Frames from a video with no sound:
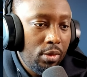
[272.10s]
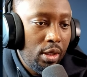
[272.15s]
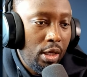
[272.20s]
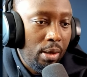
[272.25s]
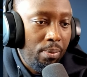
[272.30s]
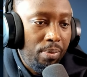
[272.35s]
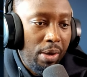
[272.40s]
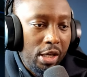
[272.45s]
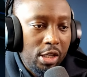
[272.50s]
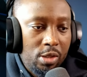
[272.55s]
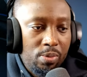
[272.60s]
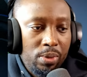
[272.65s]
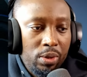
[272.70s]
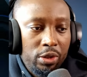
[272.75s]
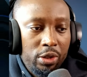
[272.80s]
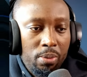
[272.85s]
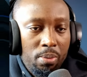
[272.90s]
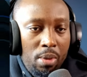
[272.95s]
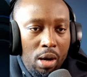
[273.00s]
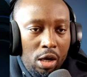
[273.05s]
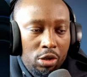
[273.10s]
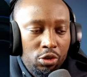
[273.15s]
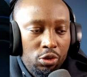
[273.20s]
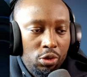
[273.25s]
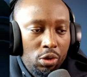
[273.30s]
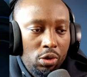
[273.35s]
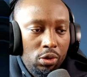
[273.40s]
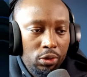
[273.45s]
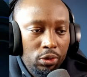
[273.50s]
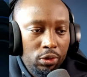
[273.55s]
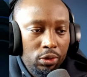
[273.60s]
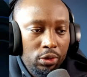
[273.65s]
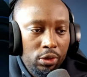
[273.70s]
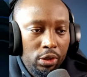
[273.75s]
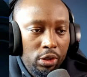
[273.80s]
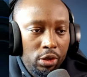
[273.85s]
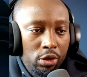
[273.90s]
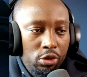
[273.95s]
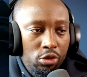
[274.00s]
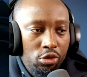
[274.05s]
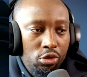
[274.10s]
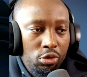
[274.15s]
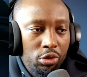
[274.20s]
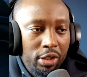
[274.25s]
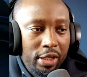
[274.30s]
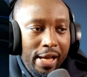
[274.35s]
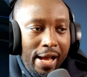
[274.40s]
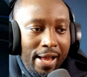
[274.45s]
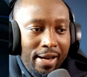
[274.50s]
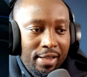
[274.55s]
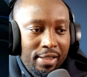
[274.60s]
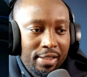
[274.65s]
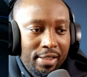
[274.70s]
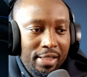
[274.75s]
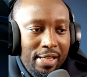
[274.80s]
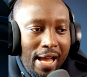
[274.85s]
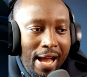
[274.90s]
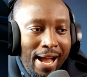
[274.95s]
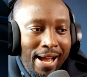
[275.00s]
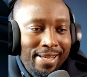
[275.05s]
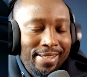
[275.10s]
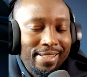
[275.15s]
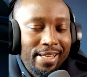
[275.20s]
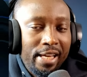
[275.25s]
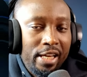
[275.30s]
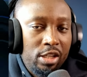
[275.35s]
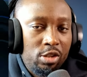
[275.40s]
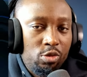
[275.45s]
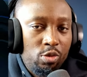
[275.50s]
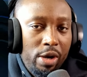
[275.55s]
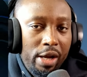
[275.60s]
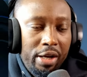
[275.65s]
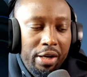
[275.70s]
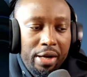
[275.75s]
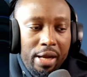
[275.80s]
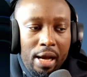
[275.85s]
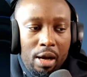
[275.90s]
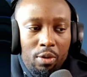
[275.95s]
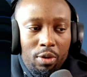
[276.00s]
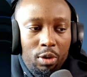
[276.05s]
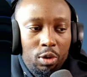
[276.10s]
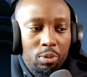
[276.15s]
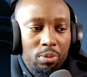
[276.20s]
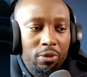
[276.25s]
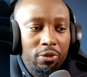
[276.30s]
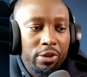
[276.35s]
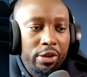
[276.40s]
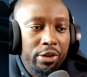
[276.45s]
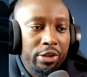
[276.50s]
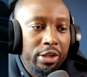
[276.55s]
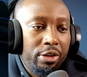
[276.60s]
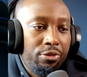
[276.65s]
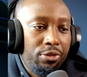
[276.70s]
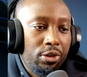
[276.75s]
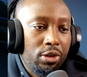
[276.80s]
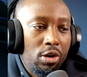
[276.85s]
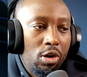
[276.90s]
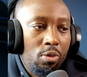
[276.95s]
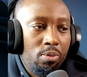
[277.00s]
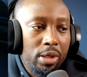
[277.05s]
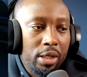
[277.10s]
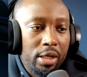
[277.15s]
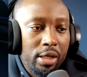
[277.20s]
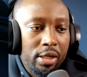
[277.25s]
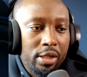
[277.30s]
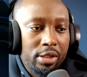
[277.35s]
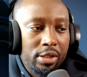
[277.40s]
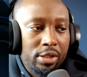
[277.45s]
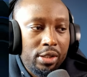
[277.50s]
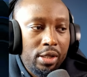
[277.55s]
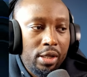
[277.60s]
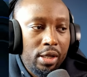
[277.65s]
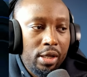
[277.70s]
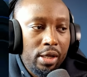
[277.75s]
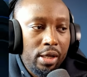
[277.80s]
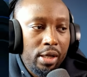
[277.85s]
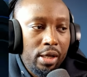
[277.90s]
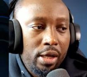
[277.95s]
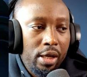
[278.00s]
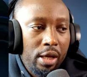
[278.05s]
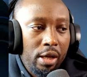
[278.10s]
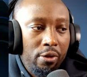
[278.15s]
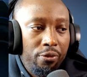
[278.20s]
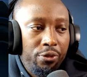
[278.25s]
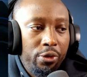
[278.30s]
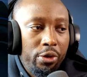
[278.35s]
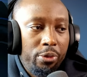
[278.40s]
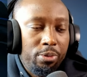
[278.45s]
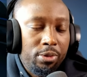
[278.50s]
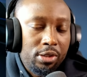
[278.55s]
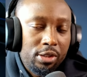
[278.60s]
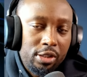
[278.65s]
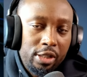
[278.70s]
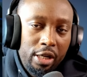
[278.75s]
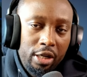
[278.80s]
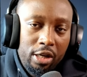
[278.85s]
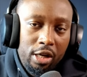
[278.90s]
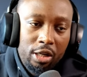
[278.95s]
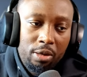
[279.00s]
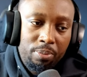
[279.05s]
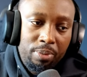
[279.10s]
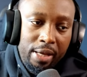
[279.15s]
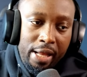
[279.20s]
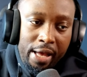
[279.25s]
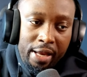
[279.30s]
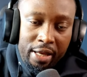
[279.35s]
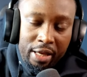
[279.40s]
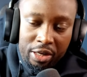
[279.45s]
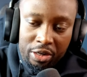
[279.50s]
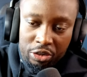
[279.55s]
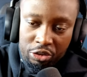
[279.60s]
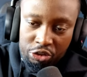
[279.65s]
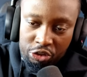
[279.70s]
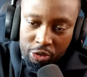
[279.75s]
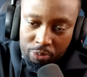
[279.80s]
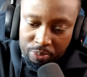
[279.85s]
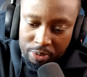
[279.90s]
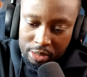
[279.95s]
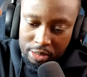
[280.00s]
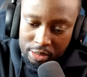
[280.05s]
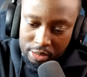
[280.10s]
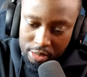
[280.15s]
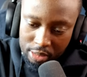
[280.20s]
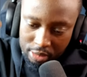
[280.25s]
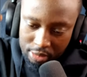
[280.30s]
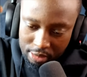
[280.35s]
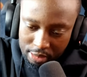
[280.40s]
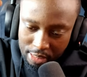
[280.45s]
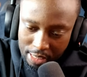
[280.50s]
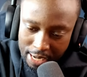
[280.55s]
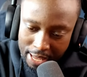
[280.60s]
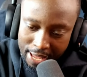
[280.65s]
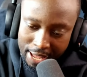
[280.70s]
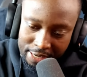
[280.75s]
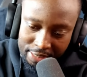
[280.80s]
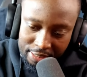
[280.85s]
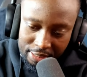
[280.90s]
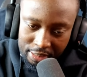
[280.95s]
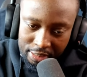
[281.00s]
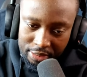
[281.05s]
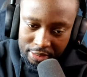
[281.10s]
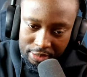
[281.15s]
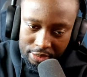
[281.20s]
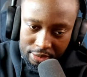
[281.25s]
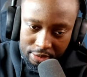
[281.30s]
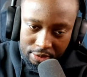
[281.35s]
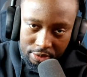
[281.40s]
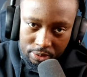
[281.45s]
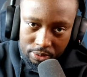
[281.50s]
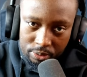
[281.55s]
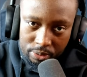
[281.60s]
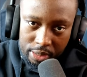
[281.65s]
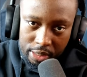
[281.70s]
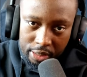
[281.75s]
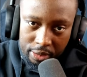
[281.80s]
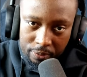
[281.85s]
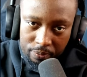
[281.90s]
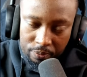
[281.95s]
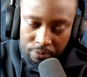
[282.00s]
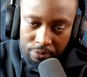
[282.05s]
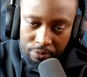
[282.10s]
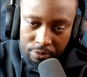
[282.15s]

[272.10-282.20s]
a base building module to the Galaxy as is right now, it will be very difficult, because if you're sitting on a planet and the ship is, is landed, right,